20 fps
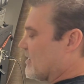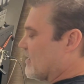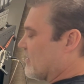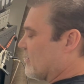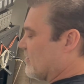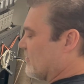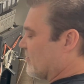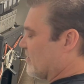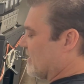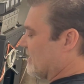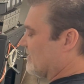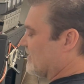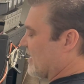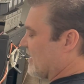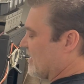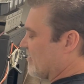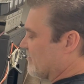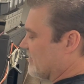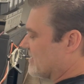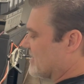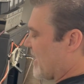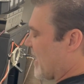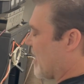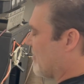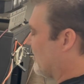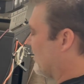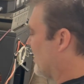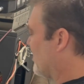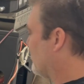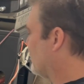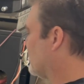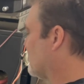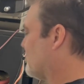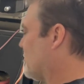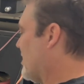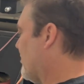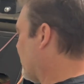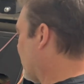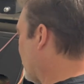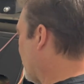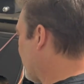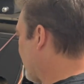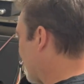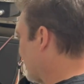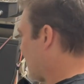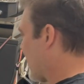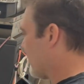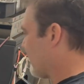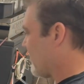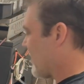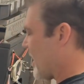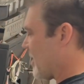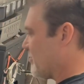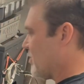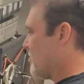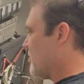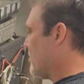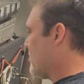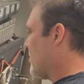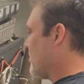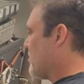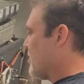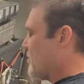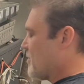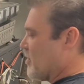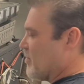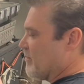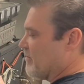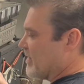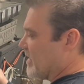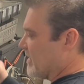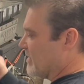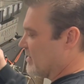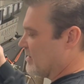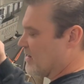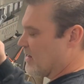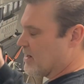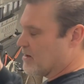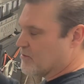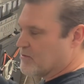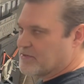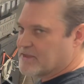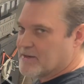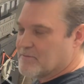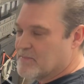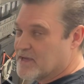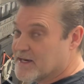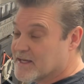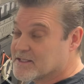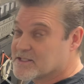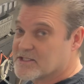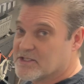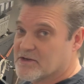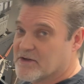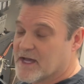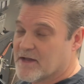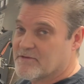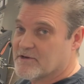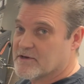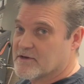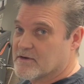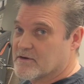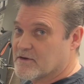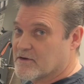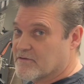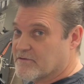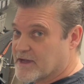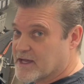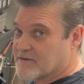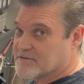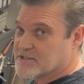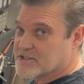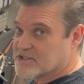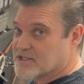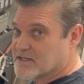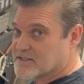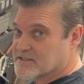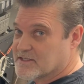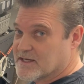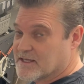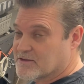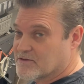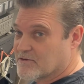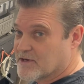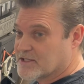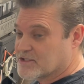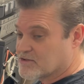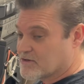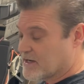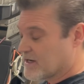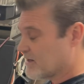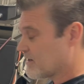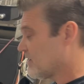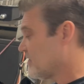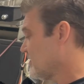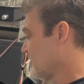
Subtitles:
you'll get that every time, and then you'll just be able to go right down the line, boom, boom, boom, boom, boom, and within minutes you'll have your valves adjusted at the racetrack.